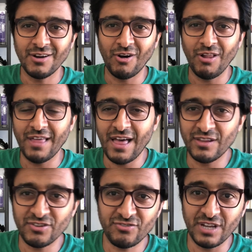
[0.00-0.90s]
All the
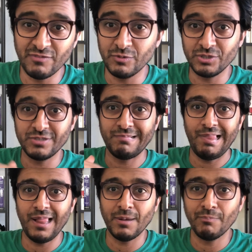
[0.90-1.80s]
other stuff will just
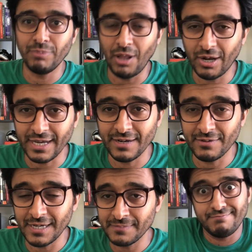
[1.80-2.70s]
block it, right?